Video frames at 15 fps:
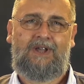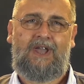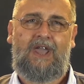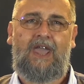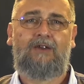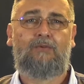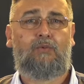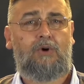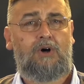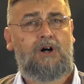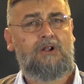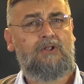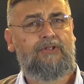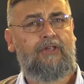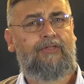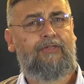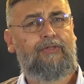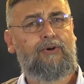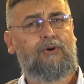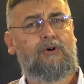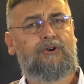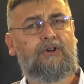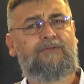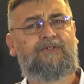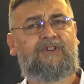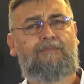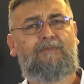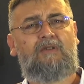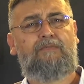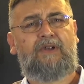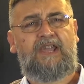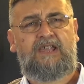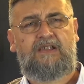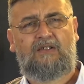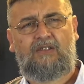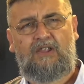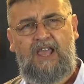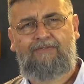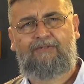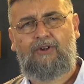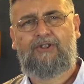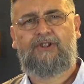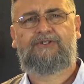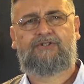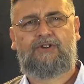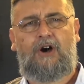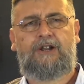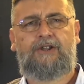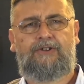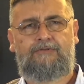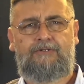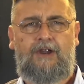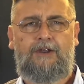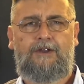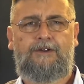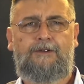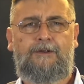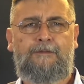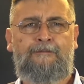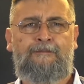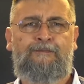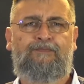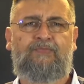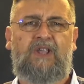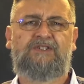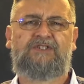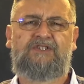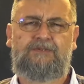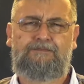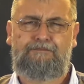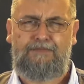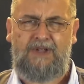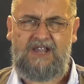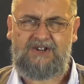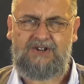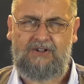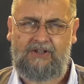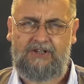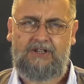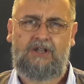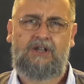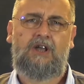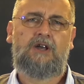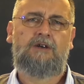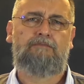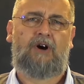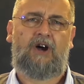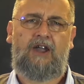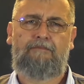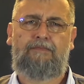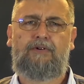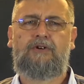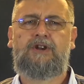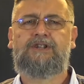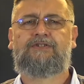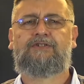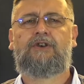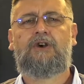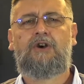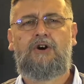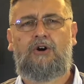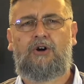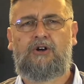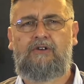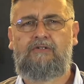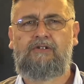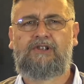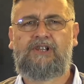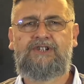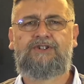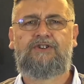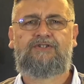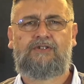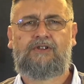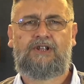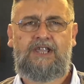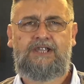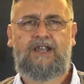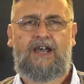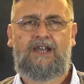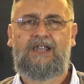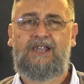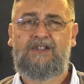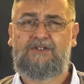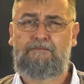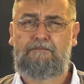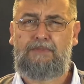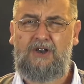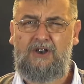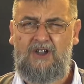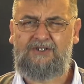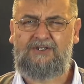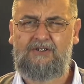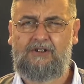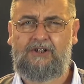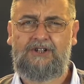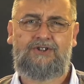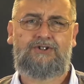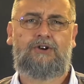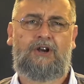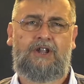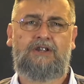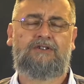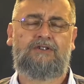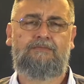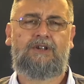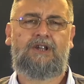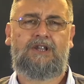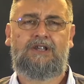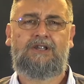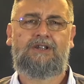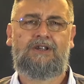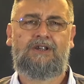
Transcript: And while the thought of someone being left on the side of the road, especially by a priest or a religious leader, is personally shocking to me,